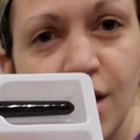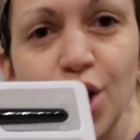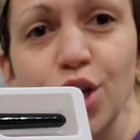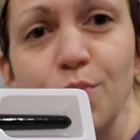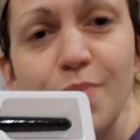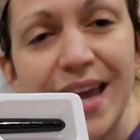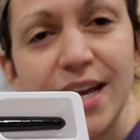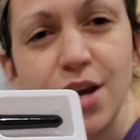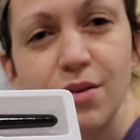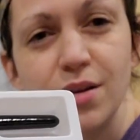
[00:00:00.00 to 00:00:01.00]
You may
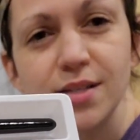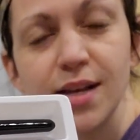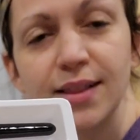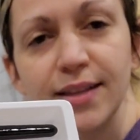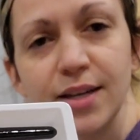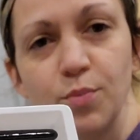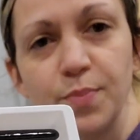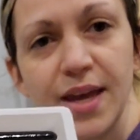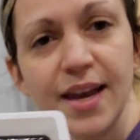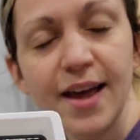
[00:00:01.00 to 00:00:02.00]
notice a little
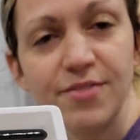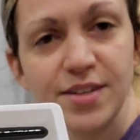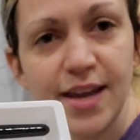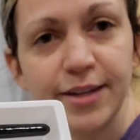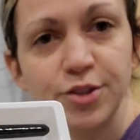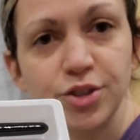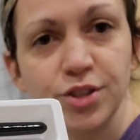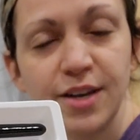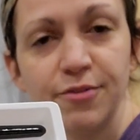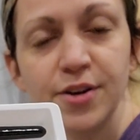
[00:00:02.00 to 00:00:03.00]
bit of a texture
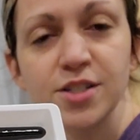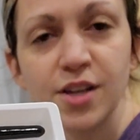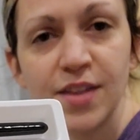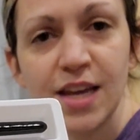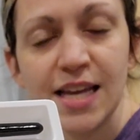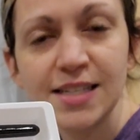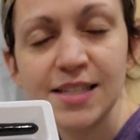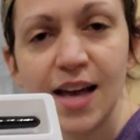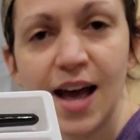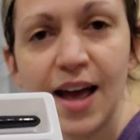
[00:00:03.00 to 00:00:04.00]
difference on the
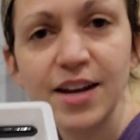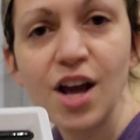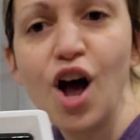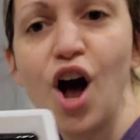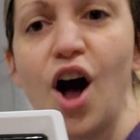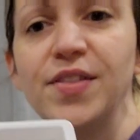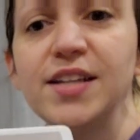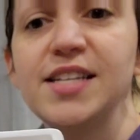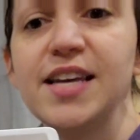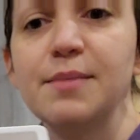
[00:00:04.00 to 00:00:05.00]
inside on the
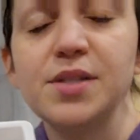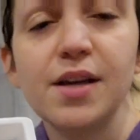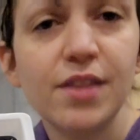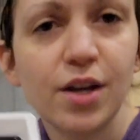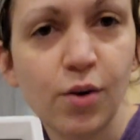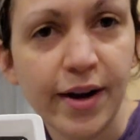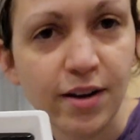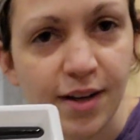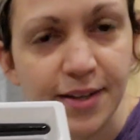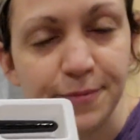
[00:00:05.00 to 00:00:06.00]
tips of the
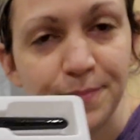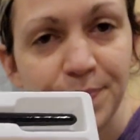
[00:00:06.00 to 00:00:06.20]
crayon.